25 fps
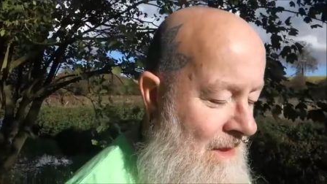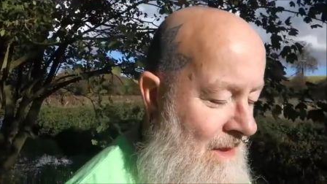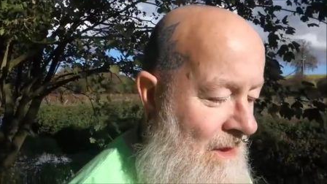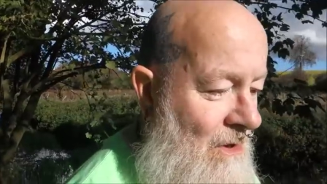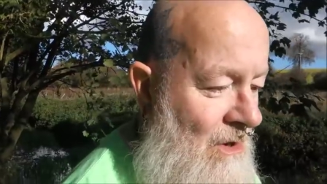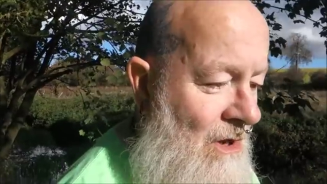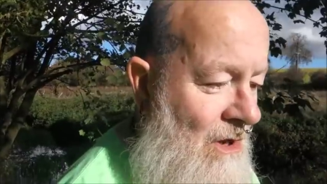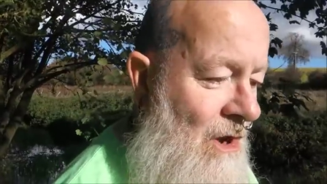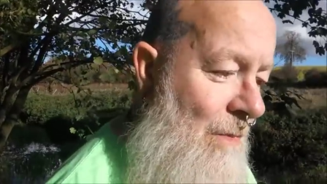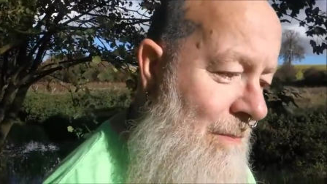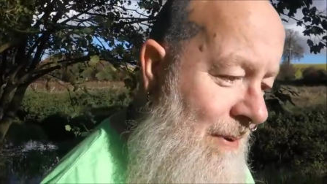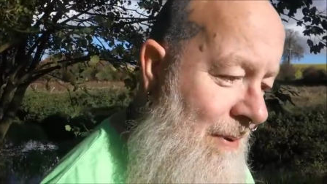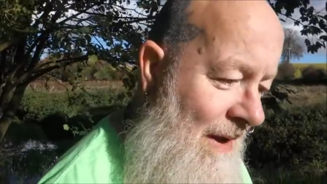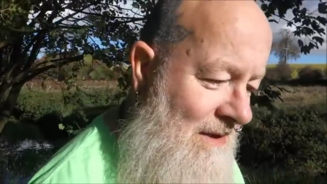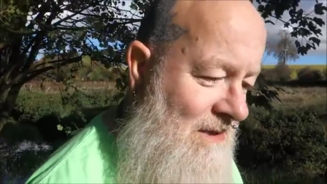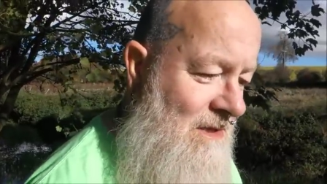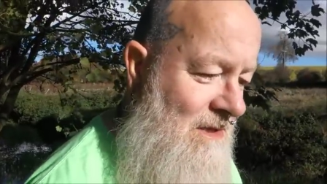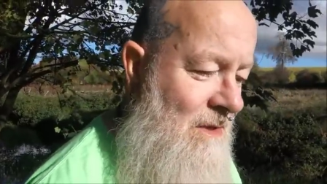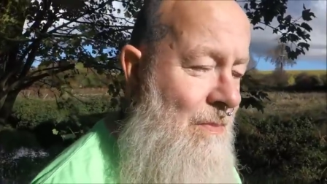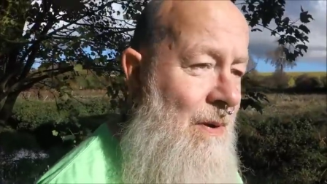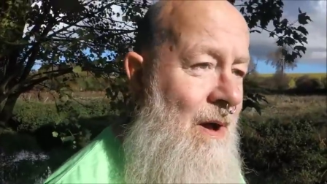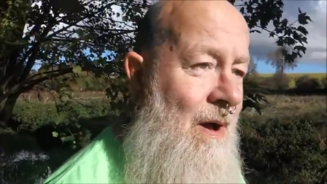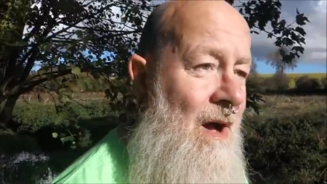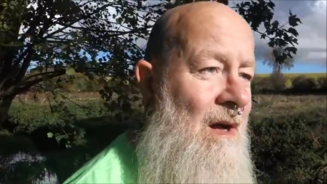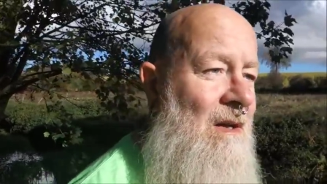You can go back to
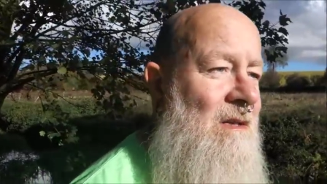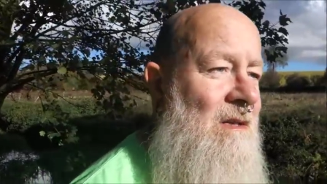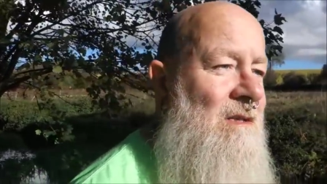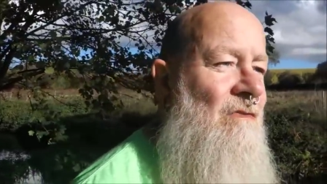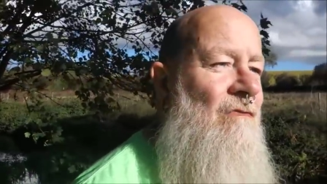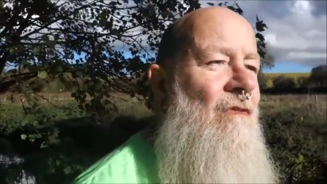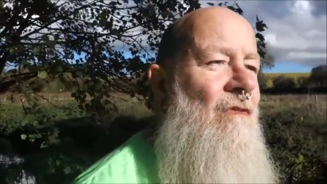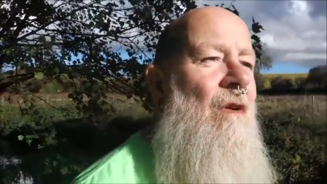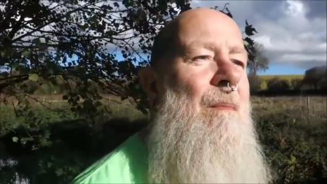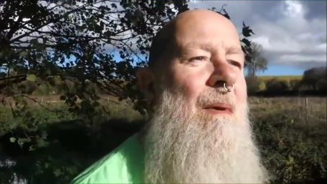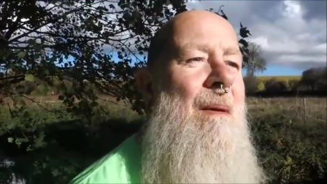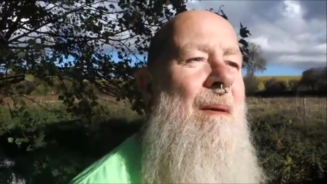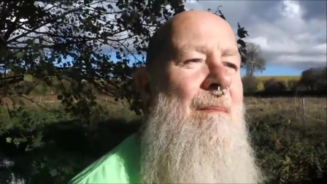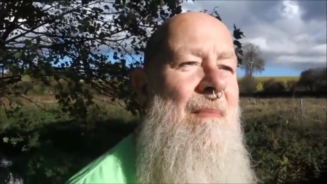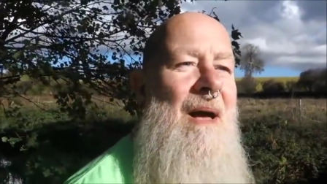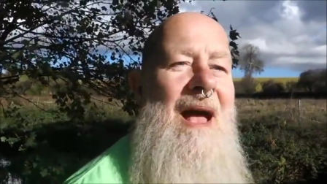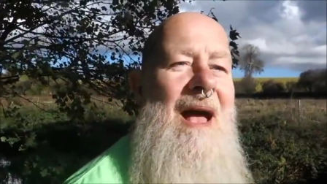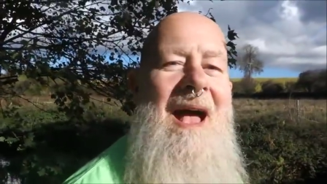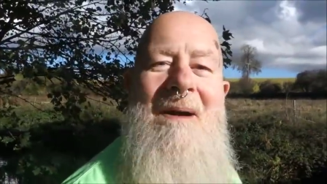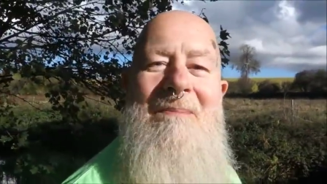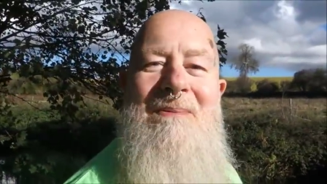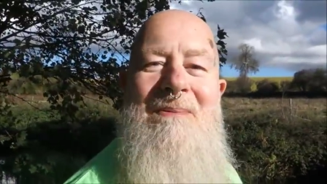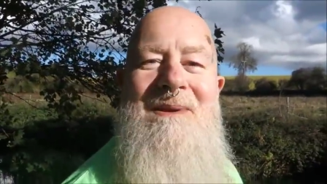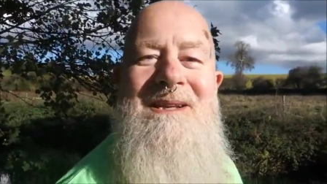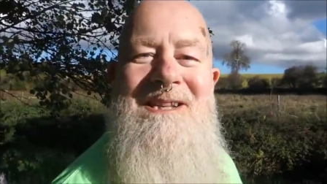the past and remember
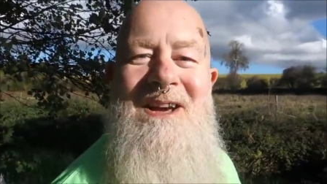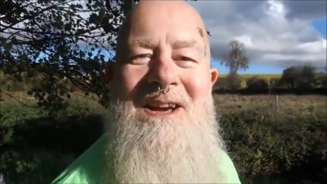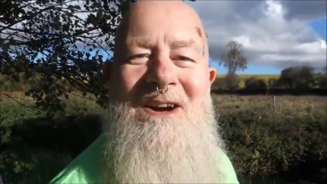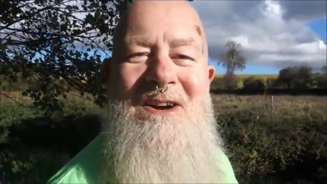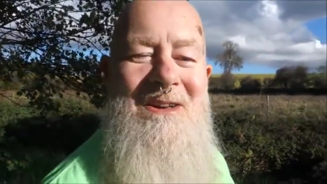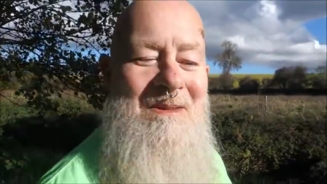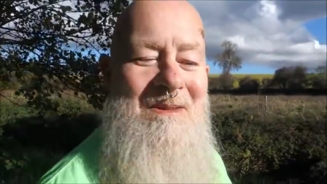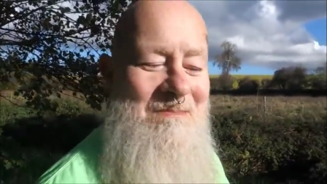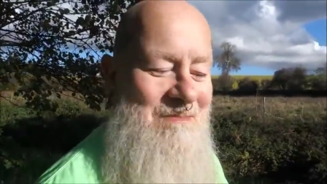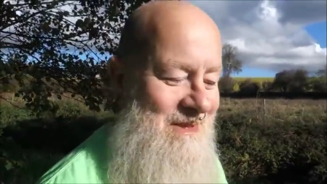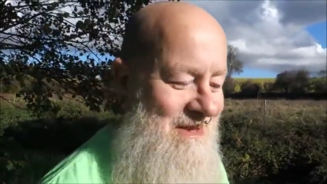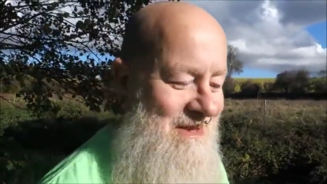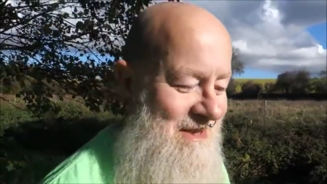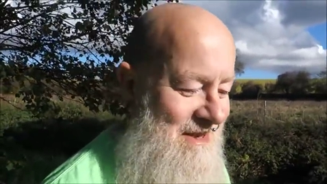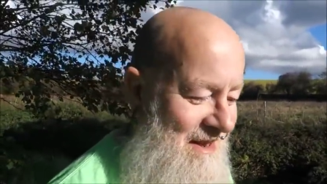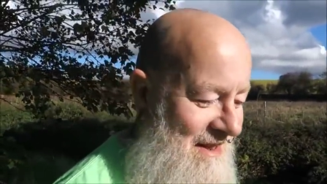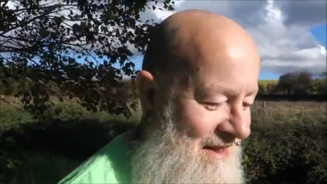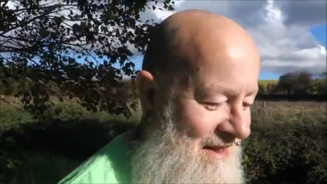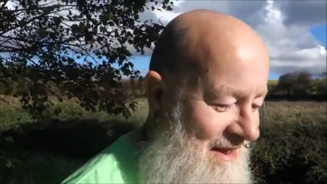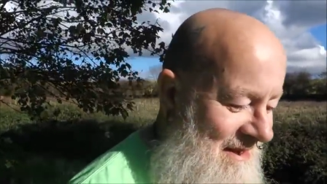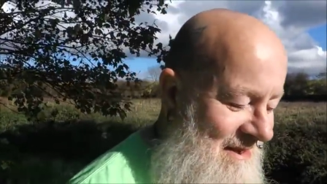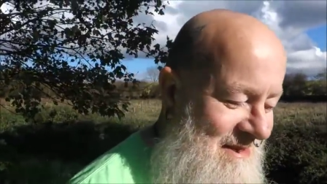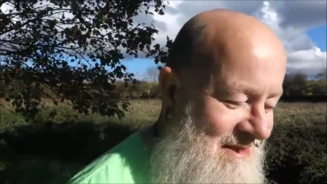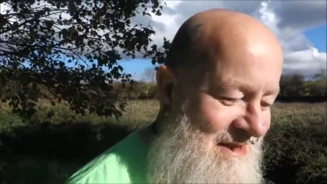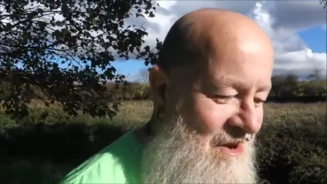happy times.
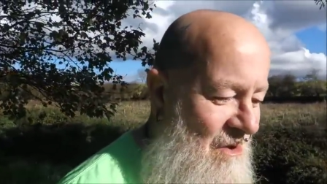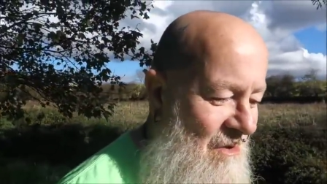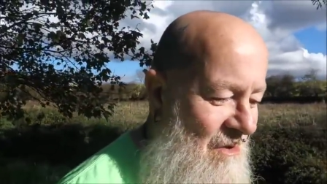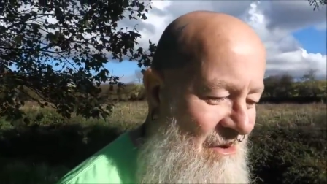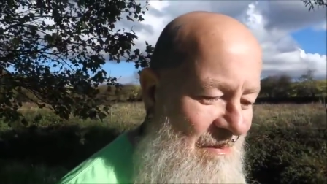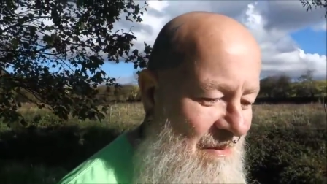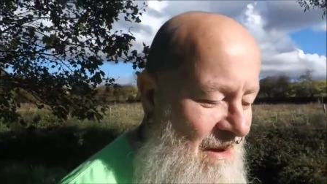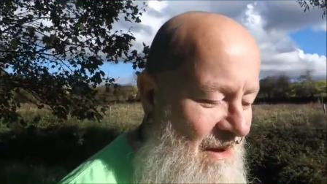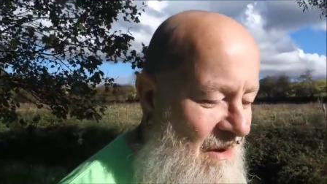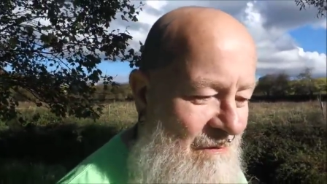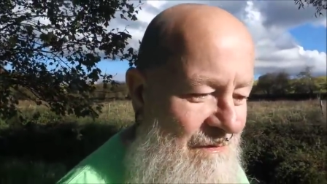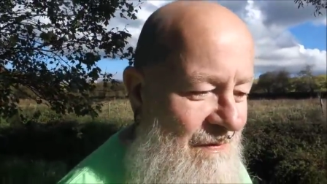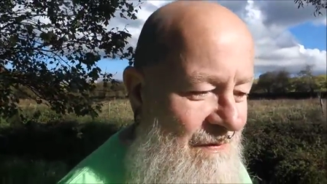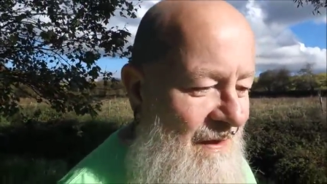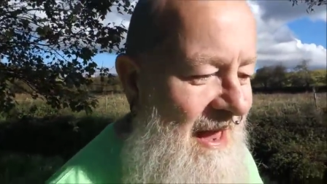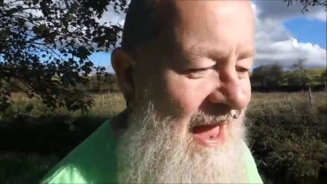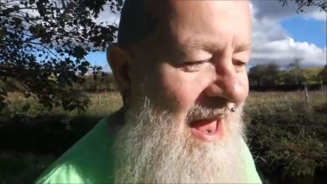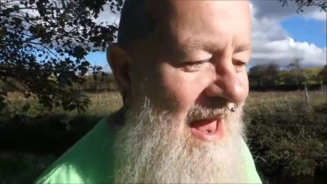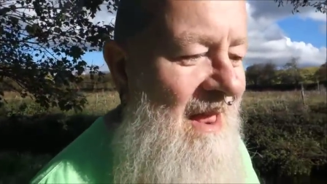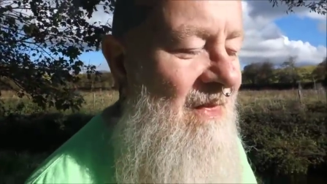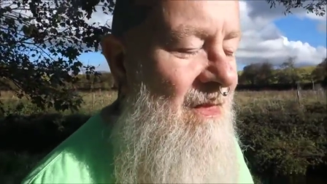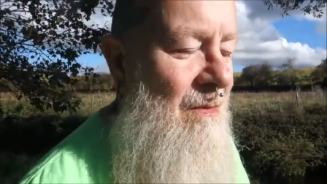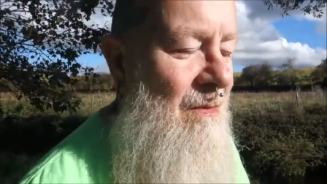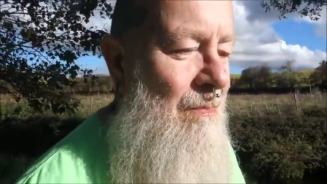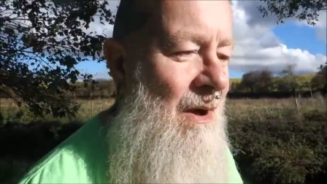It's not about
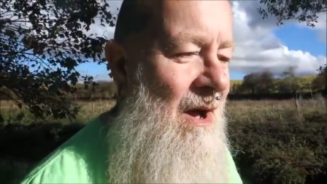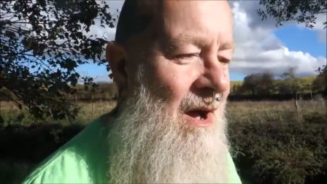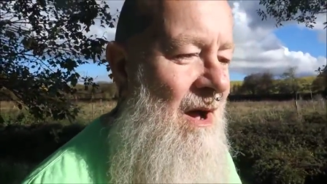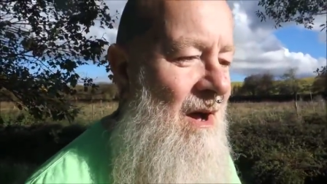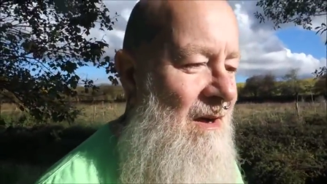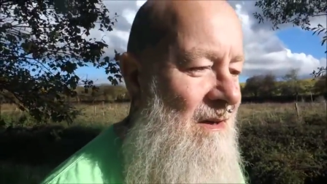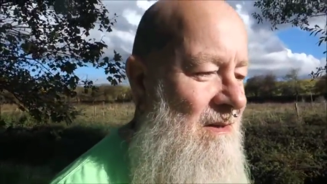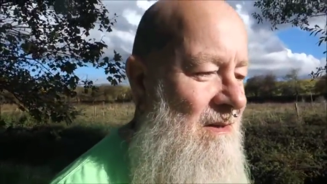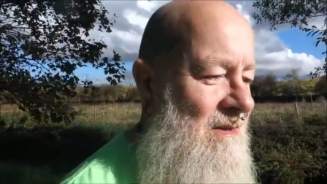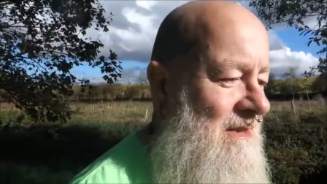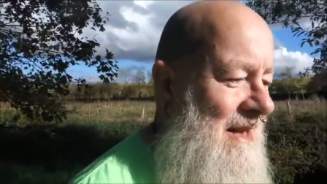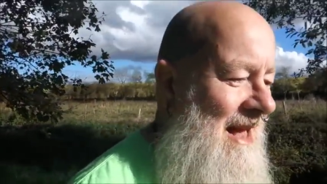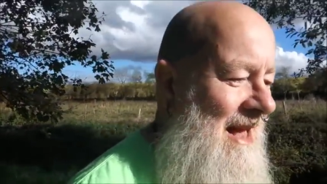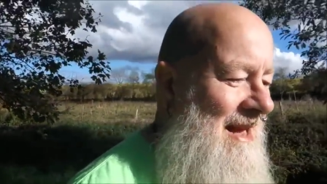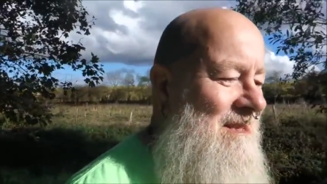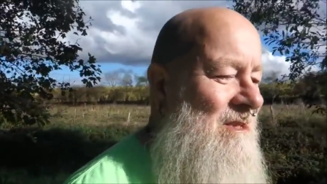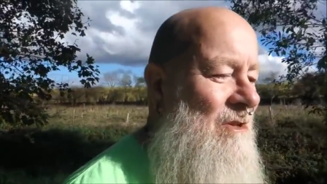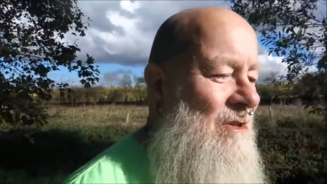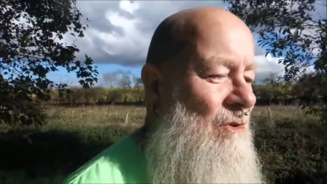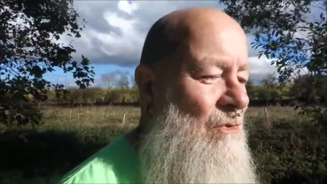forgetting the past at